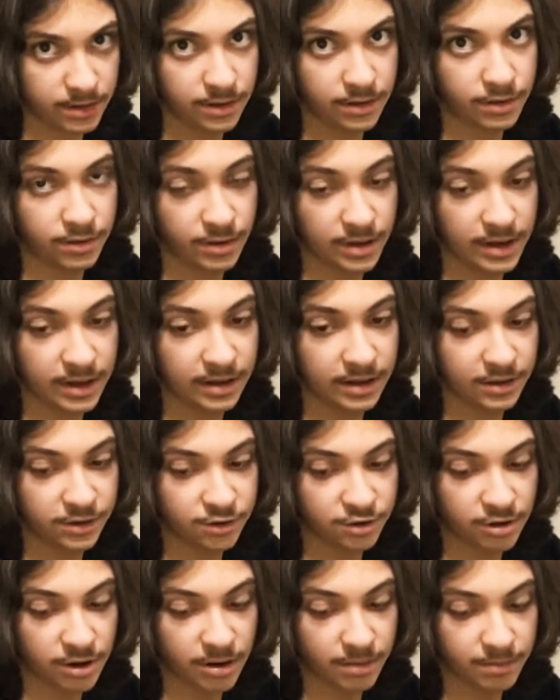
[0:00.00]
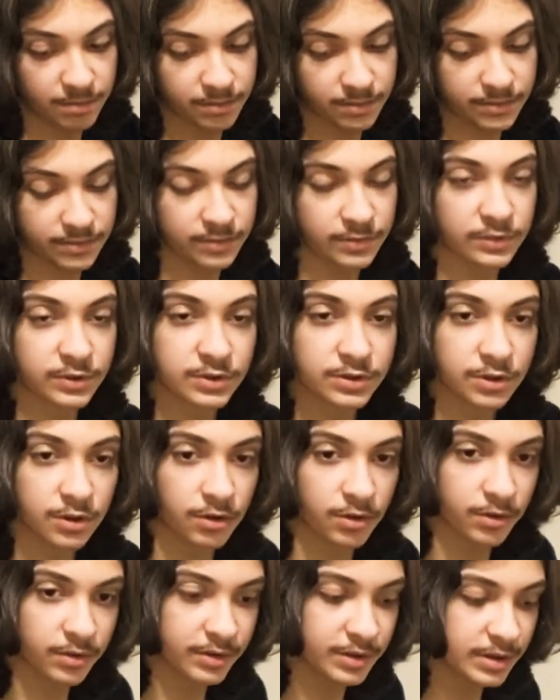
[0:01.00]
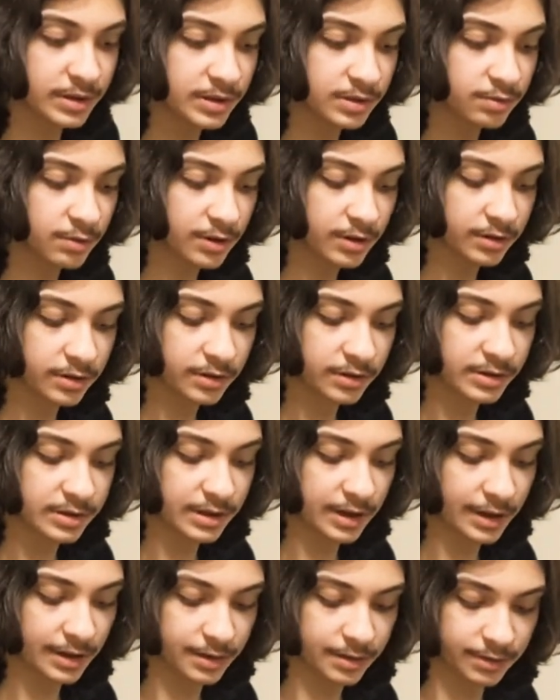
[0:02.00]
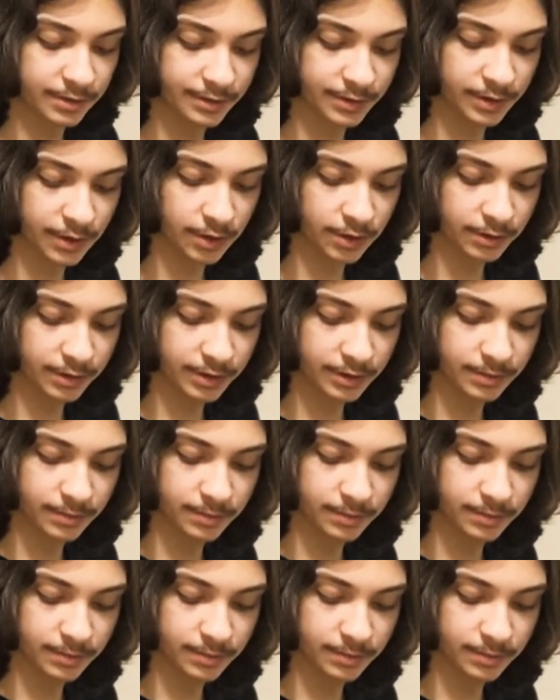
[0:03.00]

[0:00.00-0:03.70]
you hit the drum. So this is what it looks like, slowly.